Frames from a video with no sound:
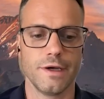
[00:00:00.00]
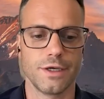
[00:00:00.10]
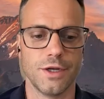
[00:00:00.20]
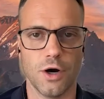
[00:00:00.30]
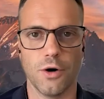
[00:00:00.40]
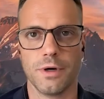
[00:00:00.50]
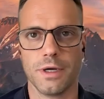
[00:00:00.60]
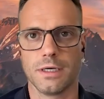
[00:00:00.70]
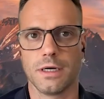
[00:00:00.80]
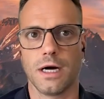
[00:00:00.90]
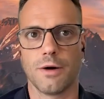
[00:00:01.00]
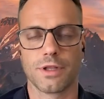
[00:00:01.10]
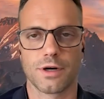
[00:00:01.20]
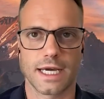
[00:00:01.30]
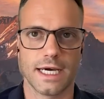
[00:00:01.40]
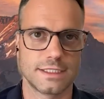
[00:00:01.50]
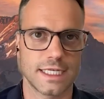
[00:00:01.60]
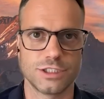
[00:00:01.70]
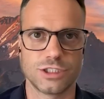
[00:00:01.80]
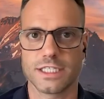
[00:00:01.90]
you know, uh, we look at
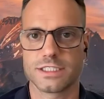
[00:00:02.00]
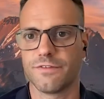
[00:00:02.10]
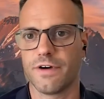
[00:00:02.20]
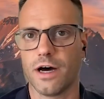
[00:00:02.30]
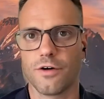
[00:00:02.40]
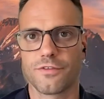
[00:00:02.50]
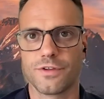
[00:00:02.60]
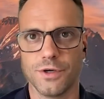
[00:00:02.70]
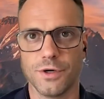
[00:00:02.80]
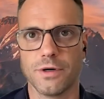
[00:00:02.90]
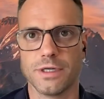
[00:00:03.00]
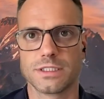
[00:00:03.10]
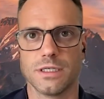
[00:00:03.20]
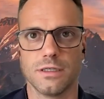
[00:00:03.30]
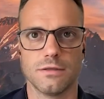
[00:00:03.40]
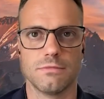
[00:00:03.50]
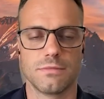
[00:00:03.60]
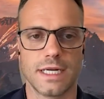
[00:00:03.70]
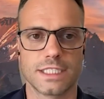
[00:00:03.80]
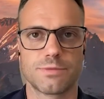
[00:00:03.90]
digestive health too. As a
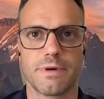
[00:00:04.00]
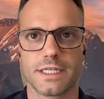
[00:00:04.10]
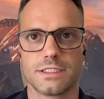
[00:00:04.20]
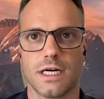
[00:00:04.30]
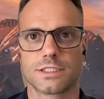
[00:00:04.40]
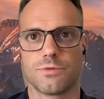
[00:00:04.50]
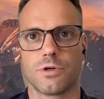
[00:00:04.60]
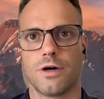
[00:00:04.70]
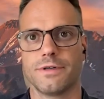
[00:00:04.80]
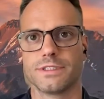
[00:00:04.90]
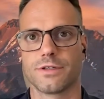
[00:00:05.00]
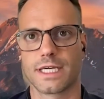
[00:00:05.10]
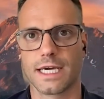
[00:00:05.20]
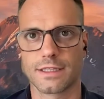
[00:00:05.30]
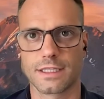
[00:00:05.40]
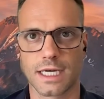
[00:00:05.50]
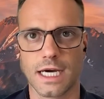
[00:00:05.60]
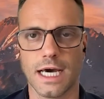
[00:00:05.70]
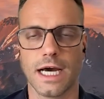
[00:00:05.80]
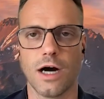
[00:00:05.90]
naturopathic doctor, we're always looking at the
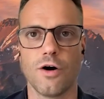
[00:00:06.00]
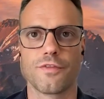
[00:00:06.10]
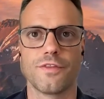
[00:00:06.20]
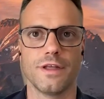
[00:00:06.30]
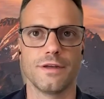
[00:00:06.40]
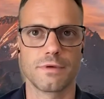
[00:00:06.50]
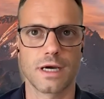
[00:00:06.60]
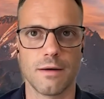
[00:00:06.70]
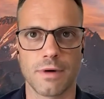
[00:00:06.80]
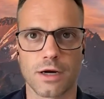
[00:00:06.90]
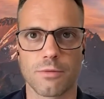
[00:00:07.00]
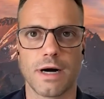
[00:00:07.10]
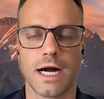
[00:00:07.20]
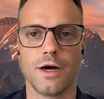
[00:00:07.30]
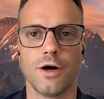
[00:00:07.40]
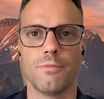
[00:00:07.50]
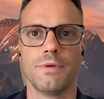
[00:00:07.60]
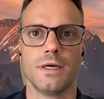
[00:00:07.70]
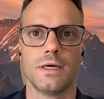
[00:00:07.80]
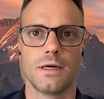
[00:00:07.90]
gut health and gut microbiome.
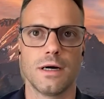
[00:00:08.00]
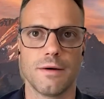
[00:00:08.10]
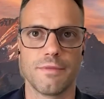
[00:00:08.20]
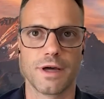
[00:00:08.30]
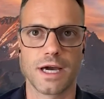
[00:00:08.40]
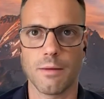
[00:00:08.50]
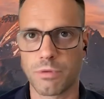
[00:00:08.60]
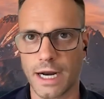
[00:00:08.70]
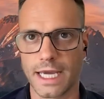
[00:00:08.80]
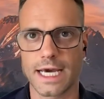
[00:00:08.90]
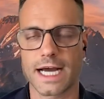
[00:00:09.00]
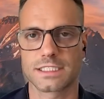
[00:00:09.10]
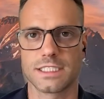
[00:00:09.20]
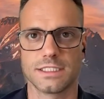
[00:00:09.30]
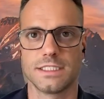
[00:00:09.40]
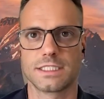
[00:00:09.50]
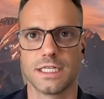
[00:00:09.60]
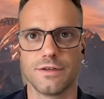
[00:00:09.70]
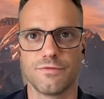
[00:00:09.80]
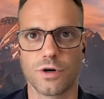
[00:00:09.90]
Uh, the gut-brain axis is going
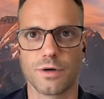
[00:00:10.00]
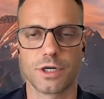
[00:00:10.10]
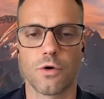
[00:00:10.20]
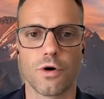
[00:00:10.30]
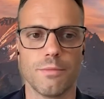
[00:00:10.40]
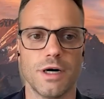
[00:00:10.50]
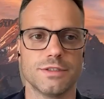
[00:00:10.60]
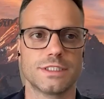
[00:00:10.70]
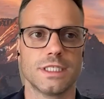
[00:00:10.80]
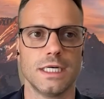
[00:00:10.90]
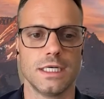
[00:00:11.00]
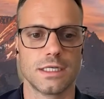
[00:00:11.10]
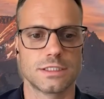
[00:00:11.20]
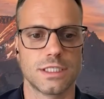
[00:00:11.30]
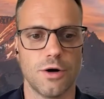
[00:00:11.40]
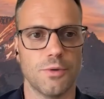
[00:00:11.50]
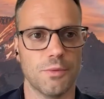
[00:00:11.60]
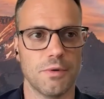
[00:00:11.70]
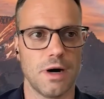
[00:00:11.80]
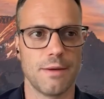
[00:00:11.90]
to inform your hormones.
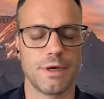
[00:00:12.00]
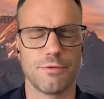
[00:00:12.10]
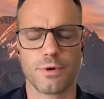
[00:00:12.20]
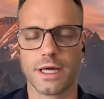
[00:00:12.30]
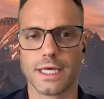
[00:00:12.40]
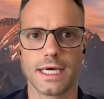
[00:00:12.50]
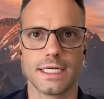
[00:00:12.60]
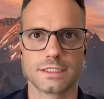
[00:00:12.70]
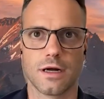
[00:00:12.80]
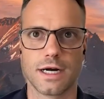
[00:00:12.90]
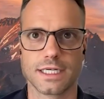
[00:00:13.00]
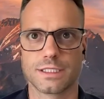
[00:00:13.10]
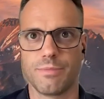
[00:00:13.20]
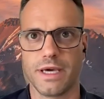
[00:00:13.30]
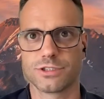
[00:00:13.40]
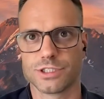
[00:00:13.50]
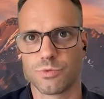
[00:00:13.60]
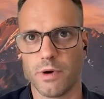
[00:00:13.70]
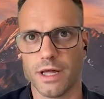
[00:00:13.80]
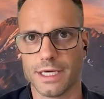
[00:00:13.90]
So, I mean, really, as long as the patient's
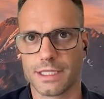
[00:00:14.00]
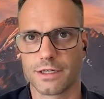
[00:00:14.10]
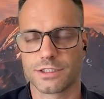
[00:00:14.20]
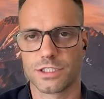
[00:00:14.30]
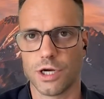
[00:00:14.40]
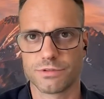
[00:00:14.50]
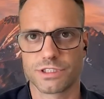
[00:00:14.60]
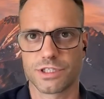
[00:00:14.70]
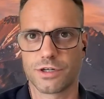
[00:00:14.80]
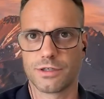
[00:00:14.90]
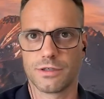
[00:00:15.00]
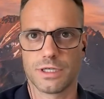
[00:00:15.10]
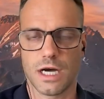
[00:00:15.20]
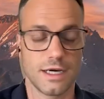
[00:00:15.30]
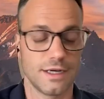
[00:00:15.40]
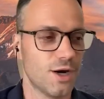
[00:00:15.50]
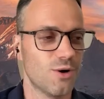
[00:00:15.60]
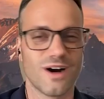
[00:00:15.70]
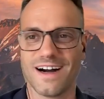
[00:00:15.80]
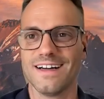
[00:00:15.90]
willing, there's no stern, uh, no
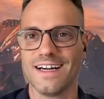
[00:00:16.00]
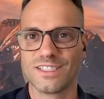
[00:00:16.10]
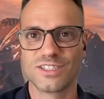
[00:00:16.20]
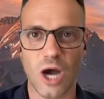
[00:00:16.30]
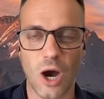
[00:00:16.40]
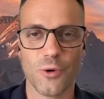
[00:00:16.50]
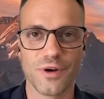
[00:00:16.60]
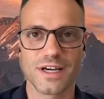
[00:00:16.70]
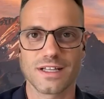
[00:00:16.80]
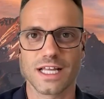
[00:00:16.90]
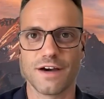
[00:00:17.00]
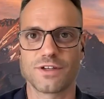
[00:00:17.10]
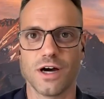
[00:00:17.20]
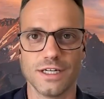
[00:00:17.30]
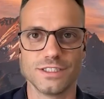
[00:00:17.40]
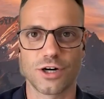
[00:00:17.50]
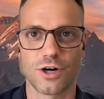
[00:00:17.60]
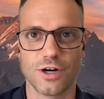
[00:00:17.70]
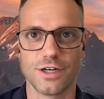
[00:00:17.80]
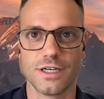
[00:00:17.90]
uh, stone left
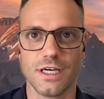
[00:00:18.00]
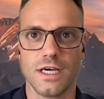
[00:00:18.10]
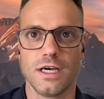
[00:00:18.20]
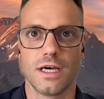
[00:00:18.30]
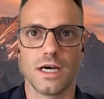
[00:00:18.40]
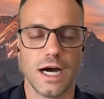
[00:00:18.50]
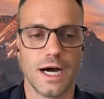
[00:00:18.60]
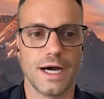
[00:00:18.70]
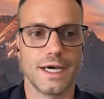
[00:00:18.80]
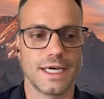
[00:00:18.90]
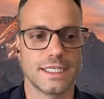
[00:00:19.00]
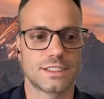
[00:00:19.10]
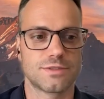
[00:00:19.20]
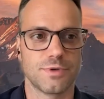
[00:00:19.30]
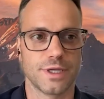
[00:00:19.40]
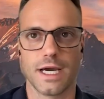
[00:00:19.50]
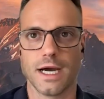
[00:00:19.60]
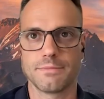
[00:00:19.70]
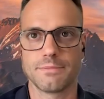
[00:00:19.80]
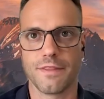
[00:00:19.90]
unturned. Uh, it's really
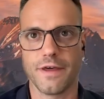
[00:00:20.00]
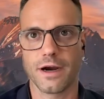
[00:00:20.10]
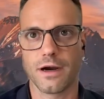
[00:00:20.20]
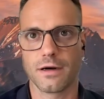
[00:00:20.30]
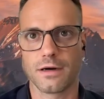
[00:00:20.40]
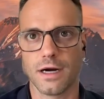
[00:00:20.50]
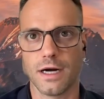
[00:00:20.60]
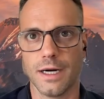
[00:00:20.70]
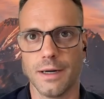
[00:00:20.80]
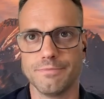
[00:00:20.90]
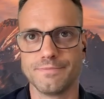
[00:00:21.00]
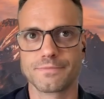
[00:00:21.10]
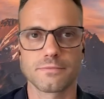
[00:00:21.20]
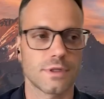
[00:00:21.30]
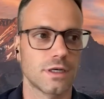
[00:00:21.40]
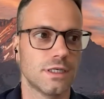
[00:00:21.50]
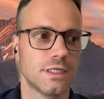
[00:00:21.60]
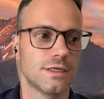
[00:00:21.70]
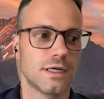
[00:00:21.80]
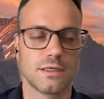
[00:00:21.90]
up to their, um,
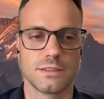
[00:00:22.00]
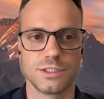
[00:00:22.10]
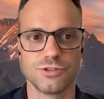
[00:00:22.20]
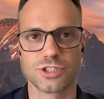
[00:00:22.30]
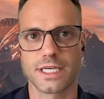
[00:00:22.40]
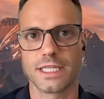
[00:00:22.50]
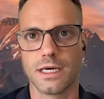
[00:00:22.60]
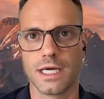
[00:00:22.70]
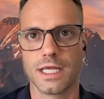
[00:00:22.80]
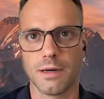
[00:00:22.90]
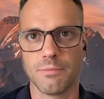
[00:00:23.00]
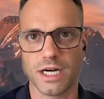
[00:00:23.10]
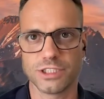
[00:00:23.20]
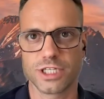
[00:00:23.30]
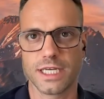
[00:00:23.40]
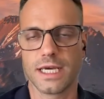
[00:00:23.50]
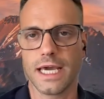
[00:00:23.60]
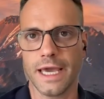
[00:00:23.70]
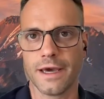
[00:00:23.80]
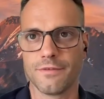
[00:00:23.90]
uh, usually the budget
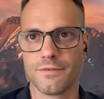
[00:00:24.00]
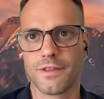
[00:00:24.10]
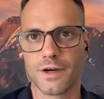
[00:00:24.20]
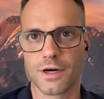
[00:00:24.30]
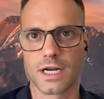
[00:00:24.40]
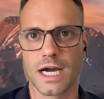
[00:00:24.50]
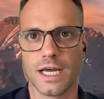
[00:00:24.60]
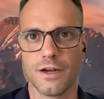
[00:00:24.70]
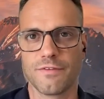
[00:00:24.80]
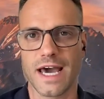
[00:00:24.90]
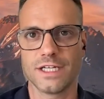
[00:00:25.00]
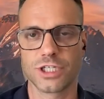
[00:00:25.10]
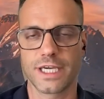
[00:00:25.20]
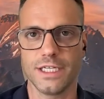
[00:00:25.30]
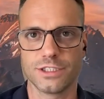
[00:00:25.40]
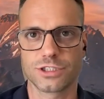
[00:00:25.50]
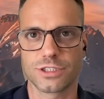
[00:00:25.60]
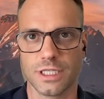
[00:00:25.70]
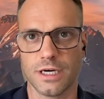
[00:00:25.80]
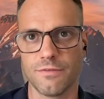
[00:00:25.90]
and their kind of
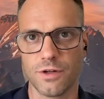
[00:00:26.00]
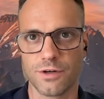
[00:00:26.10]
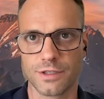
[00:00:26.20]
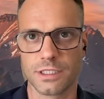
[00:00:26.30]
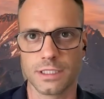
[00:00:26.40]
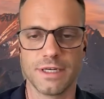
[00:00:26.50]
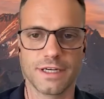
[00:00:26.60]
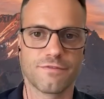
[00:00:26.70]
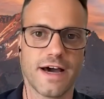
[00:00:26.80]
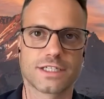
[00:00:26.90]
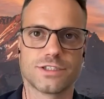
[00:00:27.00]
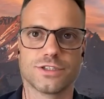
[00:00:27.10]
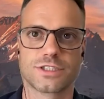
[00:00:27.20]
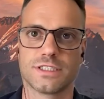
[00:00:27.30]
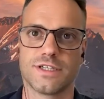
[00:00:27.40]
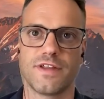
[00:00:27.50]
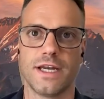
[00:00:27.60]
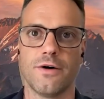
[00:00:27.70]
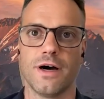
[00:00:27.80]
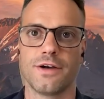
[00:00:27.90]
education level are the limiting factors, because if they
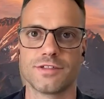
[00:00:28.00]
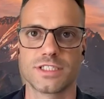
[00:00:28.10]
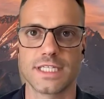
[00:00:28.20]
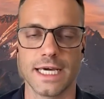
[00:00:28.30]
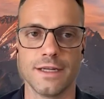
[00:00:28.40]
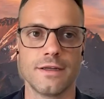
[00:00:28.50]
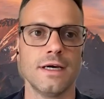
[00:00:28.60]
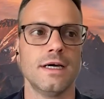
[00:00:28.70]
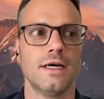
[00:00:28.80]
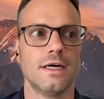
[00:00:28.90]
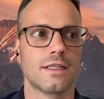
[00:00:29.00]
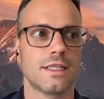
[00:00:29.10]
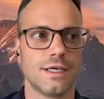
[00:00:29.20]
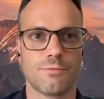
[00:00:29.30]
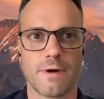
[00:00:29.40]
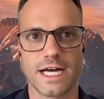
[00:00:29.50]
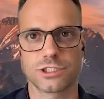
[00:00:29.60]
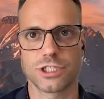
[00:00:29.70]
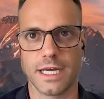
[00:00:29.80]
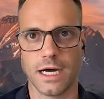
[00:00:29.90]
don't understand the
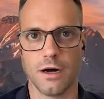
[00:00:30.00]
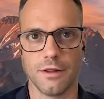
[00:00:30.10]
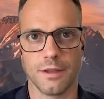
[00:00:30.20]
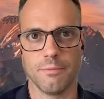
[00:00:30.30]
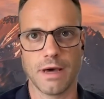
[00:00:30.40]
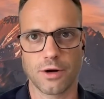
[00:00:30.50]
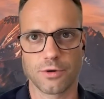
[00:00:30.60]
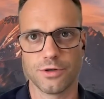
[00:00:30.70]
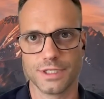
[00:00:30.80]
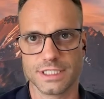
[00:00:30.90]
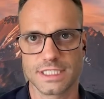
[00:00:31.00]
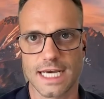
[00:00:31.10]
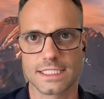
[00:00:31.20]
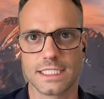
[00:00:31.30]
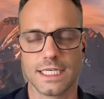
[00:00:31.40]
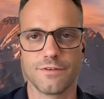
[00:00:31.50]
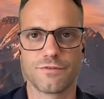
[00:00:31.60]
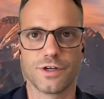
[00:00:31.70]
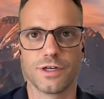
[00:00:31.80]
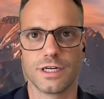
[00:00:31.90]
rationale or the medical necessity
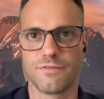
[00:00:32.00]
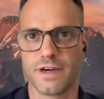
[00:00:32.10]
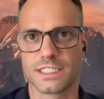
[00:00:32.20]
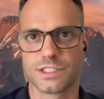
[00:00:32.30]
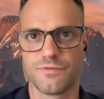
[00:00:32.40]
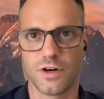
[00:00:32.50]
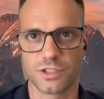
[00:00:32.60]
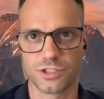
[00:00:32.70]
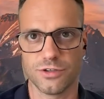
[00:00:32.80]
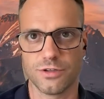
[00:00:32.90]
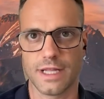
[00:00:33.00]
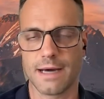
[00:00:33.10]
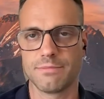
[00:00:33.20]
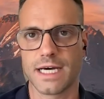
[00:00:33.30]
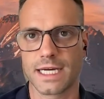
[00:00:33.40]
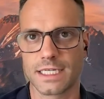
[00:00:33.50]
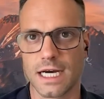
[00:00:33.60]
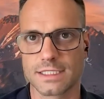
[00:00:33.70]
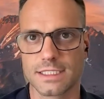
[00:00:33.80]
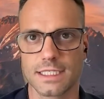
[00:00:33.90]
for advanced functional lab
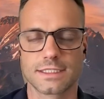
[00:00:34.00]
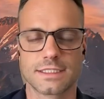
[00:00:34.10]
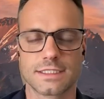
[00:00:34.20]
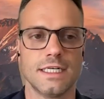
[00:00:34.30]
diagnostics,